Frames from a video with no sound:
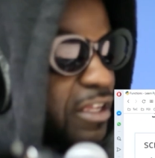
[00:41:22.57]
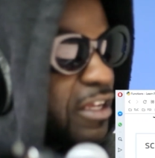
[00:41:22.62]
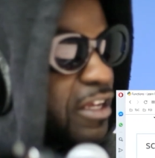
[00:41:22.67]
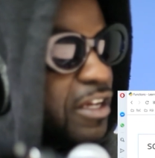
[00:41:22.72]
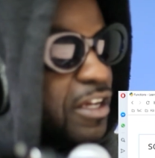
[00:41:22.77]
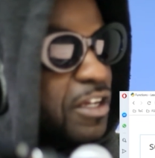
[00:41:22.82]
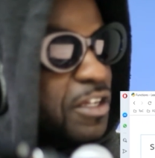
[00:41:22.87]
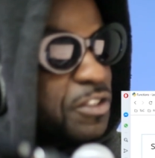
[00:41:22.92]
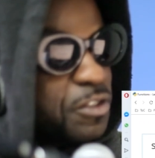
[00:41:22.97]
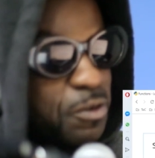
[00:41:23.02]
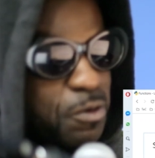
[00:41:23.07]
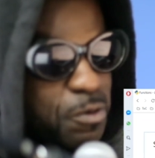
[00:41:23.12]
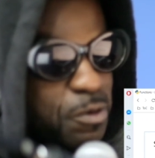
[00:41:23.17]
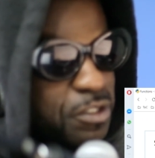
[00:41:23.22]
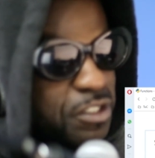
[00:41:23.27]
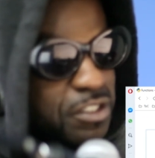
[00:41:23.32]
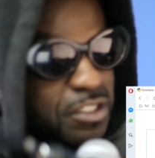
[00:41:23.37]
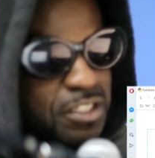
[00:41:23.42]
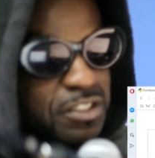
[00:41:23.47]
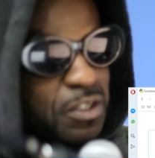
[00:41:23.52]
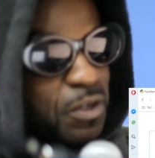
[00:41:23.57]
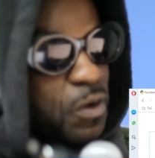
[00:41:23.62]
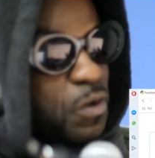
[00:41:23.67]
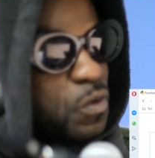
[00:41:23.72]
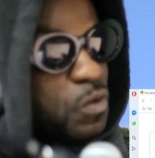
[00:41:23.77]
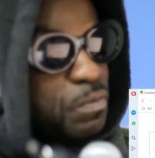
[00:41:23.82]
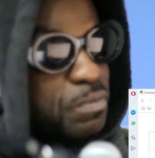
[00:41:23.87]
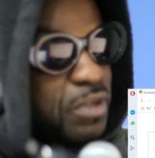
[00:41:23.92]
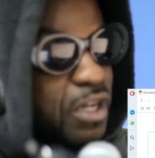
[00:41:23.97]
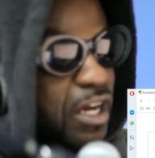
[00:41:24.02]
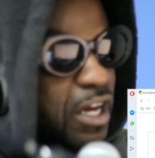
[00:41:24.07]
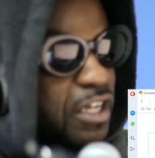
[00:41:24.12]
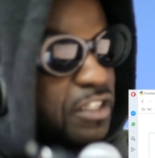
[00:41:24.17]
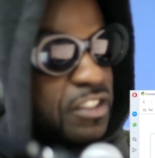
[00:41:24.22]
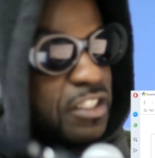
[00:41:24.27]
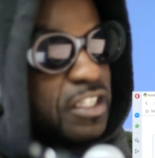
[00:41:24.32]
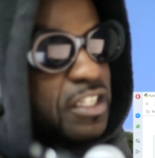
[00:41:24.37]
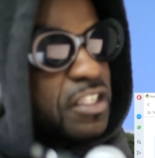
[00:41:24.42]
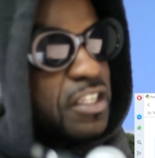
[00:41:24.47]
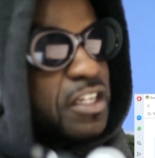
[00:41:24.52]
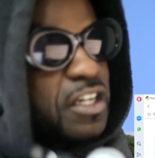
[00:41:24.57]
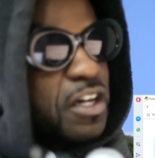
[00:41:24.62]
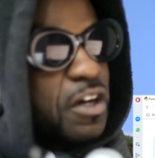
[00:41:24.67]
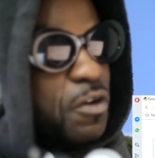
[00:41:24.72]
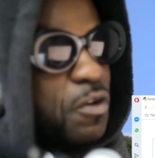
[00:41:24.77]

So of course it does the whole loop, dog. So here you go.